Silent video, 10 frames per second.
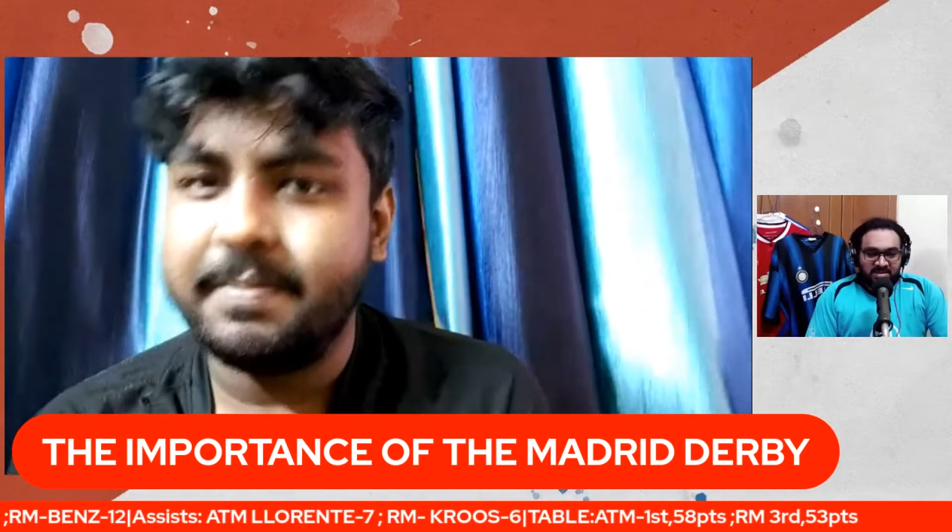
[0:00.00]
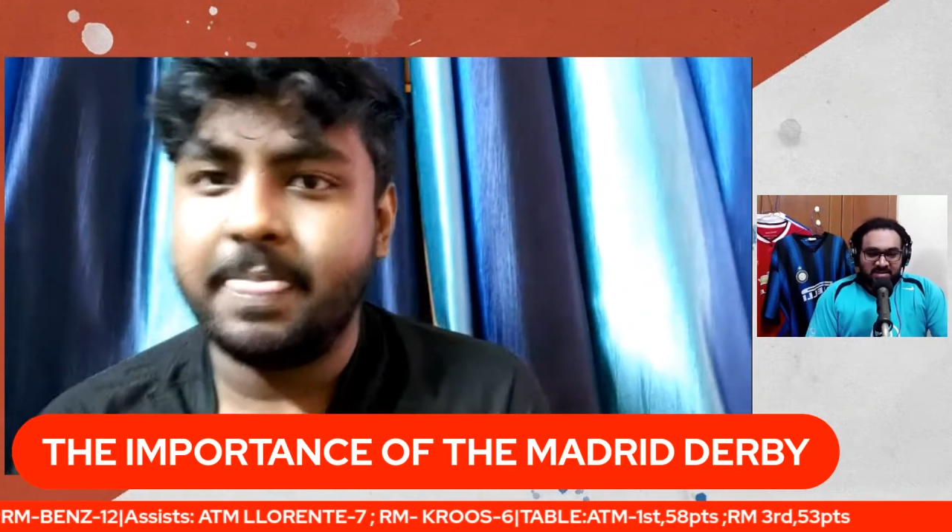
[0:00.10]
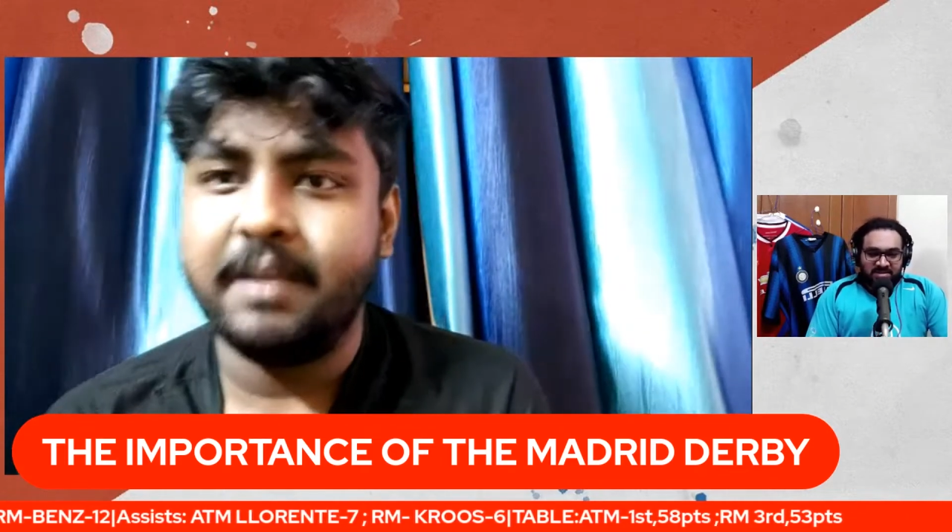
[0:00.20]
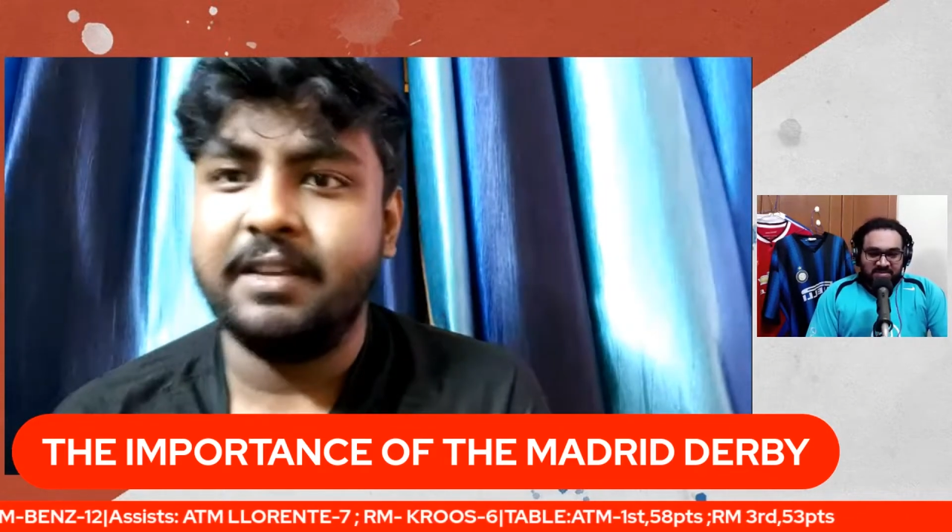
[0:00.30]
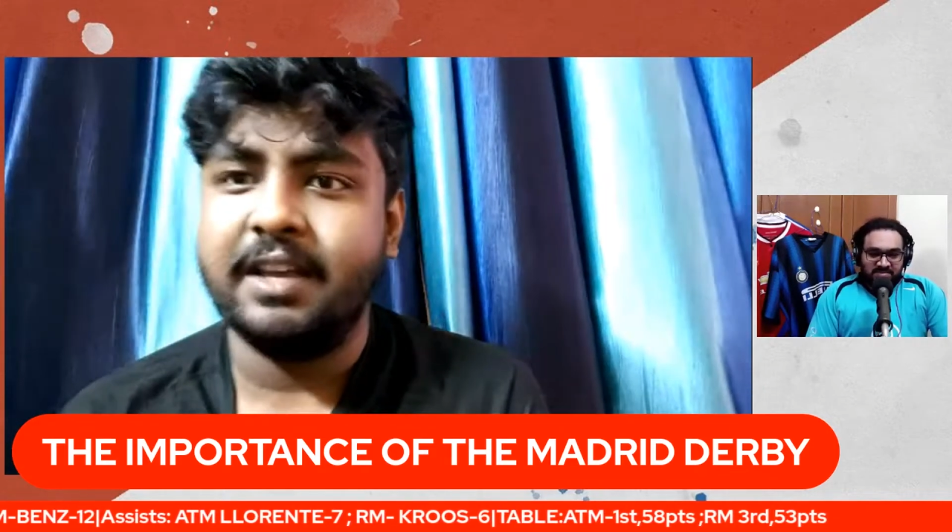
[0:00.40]

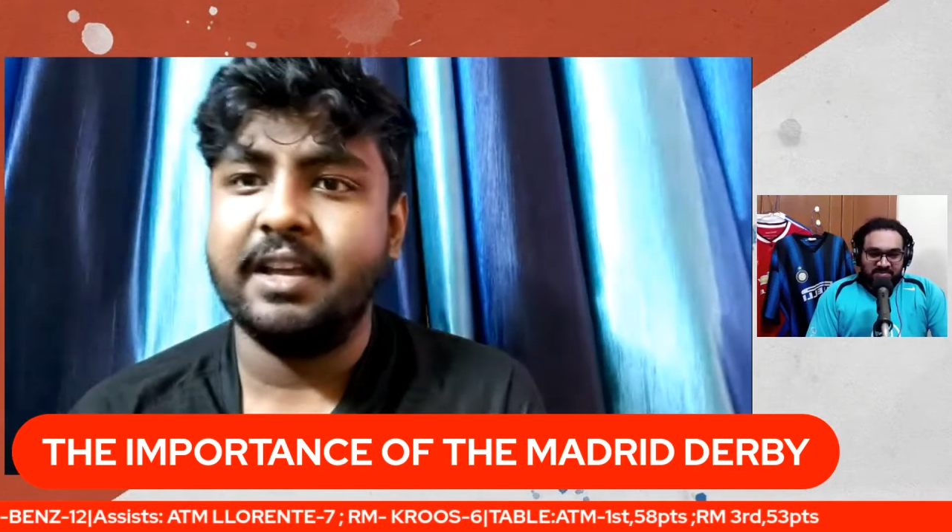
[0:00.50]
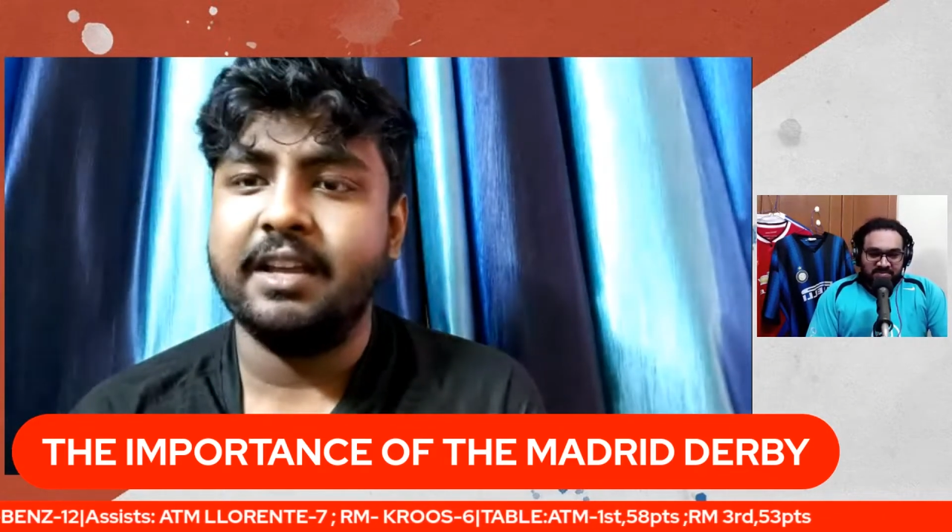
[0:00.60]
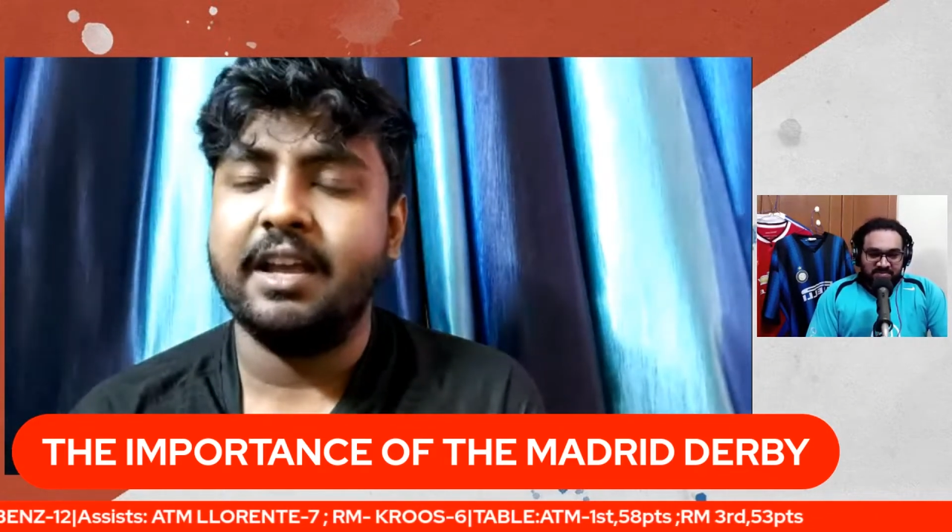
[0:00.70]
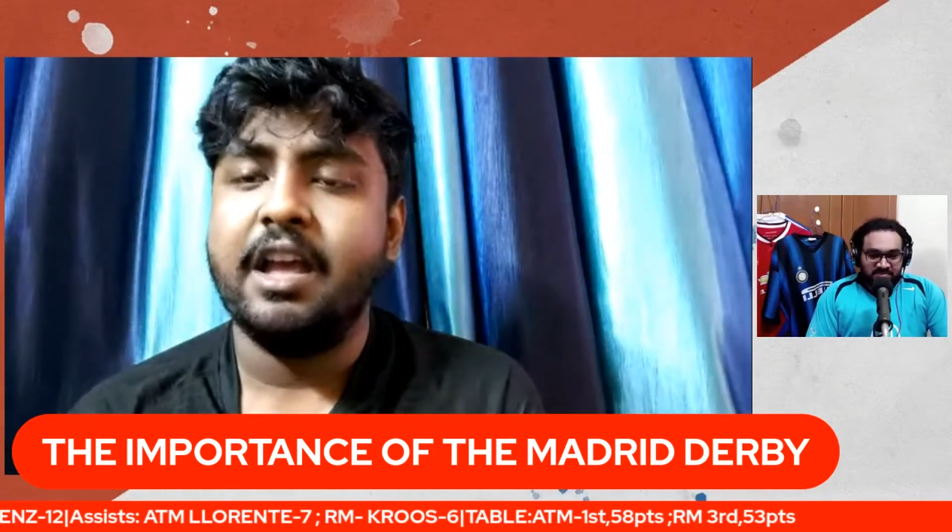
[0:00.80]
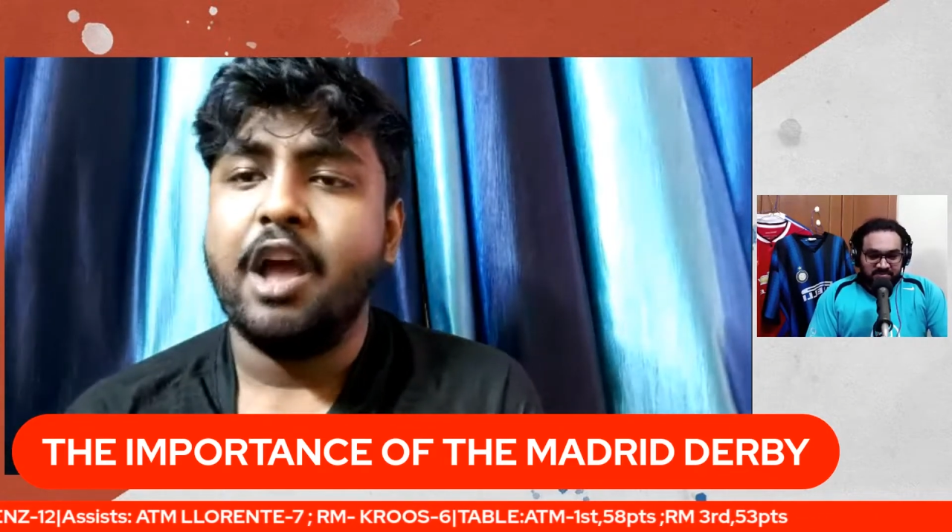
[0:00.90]

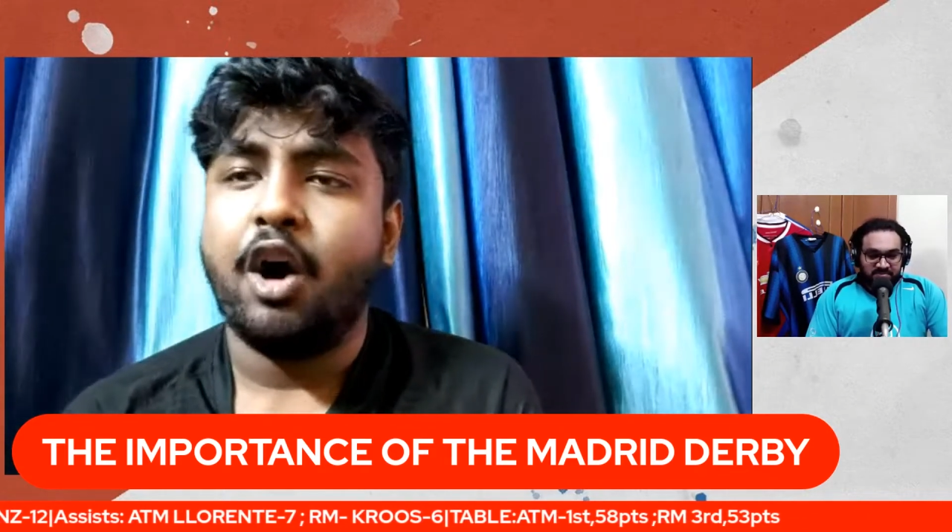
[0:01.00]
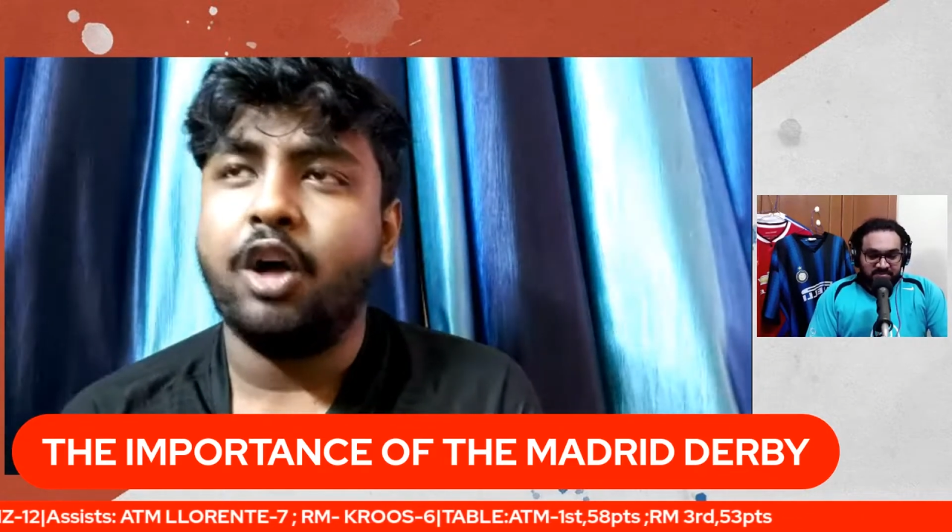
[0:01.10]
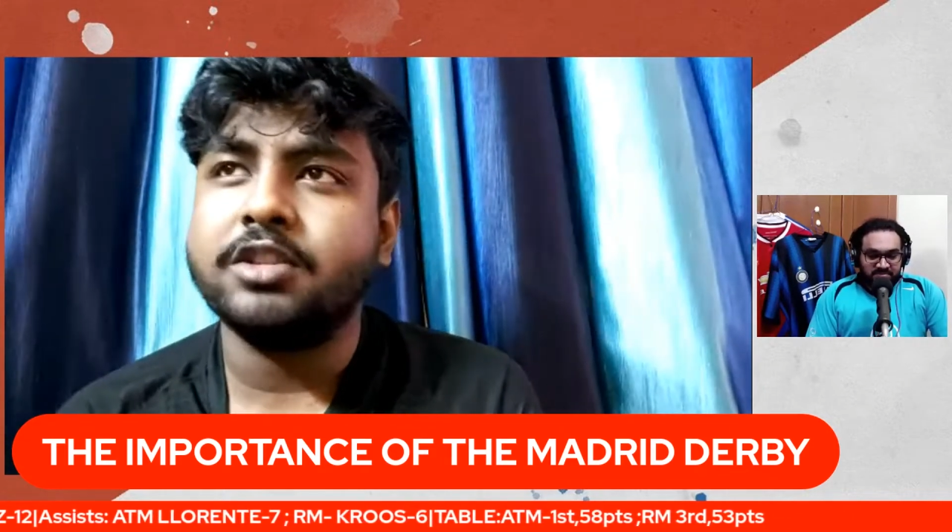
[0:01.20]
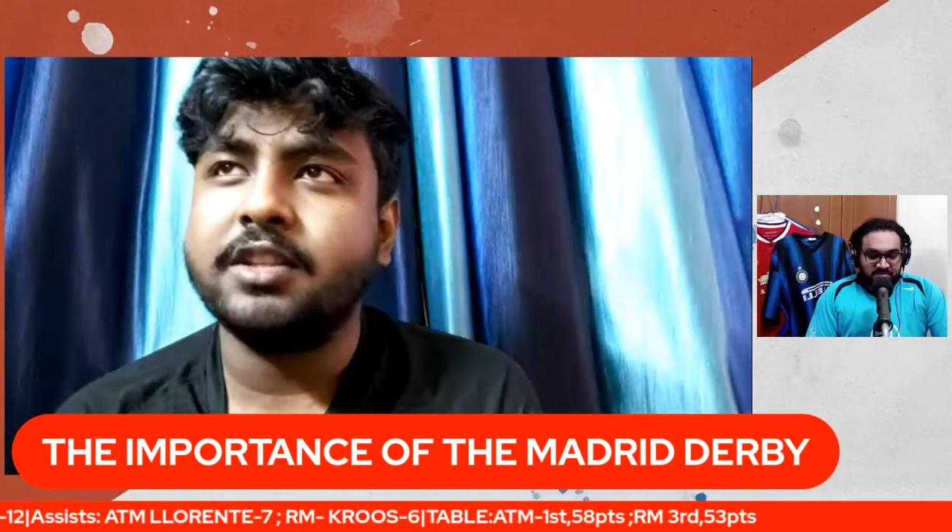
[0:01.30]
Yeah. Also,